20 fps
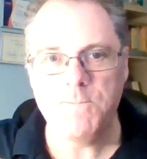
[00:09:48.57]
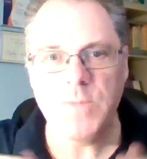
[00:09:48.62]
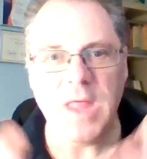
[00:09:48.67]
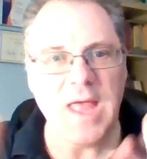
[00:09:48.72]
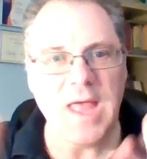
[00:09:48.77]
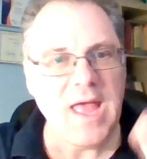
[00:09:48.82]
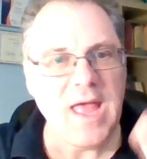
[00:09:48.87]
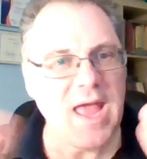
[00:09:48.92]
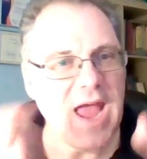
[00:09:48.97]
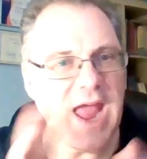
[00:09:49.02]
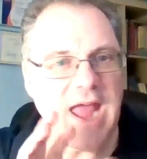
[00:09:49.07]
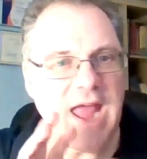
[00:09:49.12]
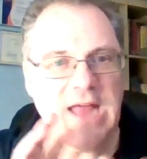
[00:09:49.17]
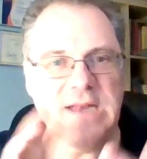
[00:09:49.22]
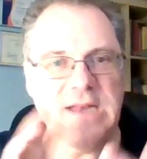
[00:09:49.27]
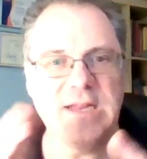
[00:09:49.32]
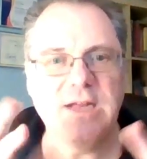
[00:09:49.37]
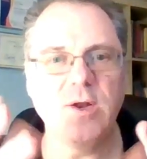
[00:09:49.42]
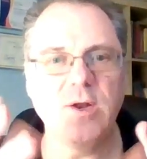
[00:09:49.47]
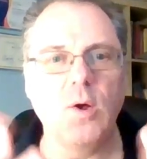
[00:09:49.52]
and
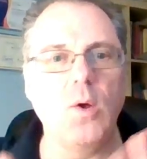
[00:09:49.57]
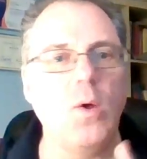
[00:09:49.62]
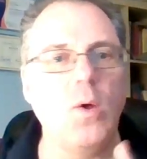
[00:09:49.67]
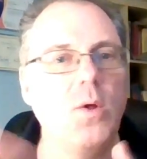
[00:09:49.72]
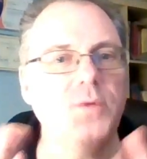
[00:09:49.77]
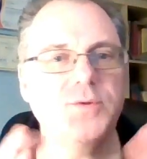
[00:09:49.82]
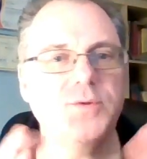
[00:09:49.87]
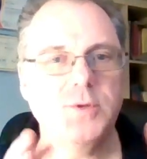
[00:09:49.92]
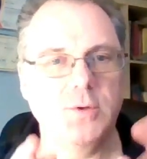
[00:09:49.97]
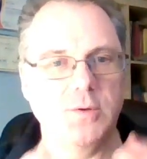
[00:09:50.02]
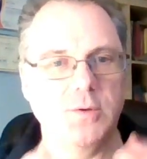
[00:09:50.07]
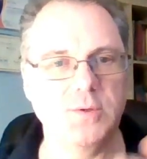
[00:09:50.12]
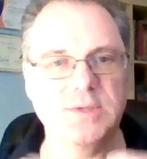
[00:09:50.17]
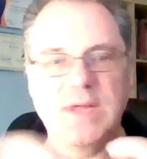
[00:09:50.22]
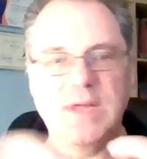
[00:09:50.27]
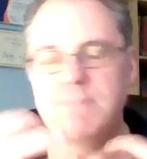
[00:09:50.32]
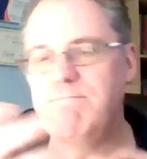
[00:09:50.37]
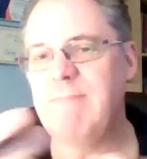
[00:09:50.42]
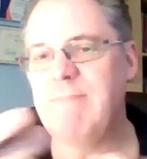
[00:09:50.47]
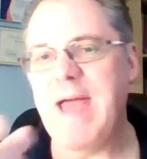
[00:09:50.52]
it alters
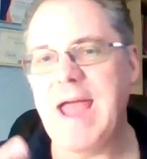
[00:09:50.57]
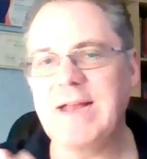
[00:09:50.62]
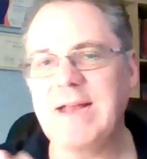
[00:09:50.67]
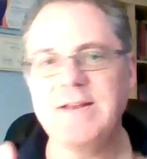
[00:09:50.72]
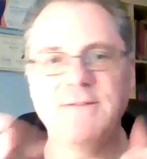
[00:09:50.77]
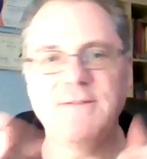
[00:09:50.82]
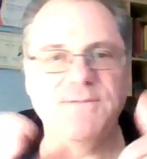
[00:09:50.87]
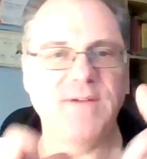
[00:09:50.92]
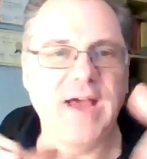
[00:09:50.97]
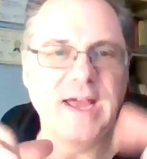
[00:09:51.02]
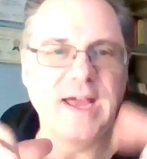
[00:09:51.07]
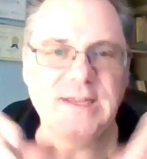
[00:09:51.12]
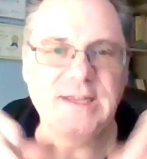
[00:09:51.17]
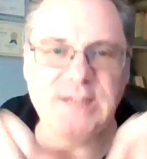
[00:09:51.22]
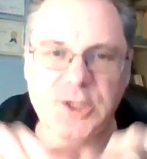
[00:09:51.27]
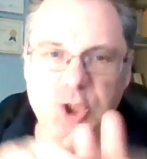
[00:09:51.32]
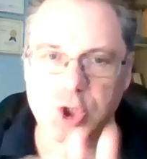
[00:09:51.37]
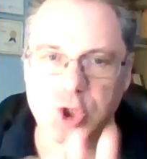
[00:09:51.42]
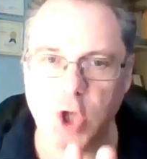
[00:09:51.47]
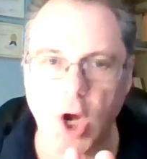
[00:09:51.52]
and magnifies and
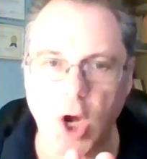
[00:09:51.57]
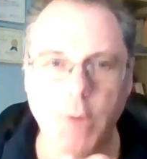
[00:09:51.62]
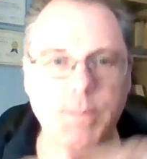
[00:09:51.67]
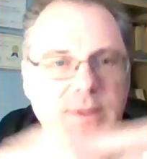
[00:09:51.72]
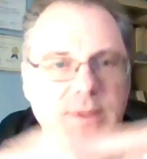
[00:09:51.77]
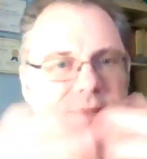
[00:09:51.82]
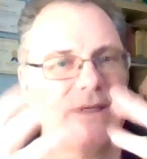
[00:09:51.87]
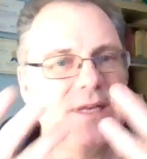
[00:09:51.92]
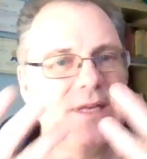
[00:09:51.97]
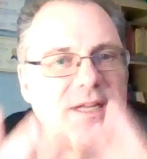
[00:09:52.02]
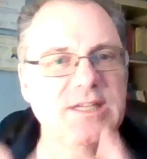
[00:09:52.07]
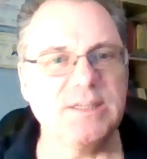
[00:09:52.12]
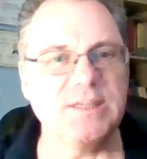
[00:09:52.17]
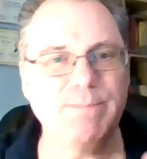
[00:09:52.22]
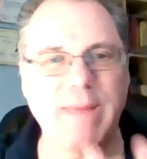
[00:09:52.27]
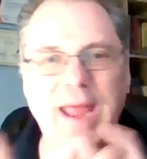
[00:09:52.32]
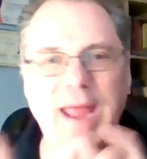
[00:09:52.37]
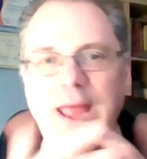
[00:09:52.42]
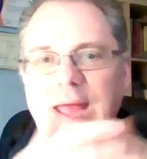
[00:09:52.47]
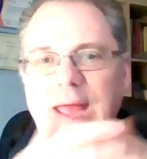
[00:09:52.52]
sharpens and
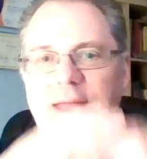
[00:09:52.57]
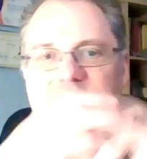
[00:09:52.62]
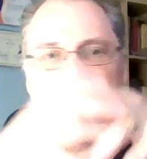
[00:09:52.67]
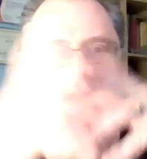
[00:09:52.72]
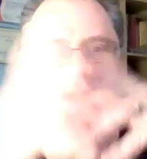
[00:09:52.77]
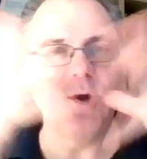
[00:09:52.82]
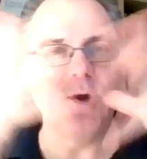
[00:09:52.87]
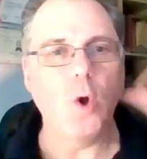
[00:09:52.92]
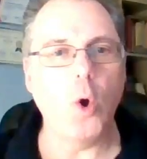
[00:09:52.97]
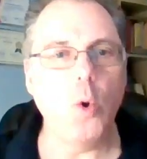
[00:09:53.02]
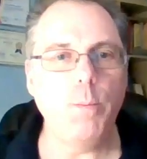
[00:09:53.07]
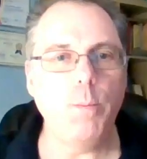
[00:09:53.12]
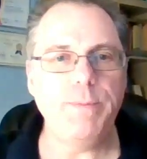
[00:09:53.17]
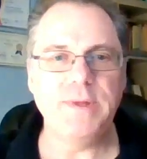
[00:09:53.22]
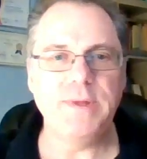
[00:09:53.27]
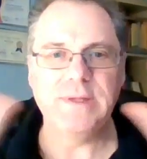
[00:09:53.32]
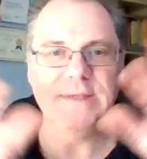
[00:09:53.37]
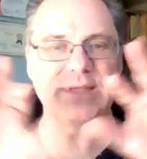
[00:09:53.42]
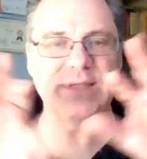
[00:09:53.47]
expands and opens and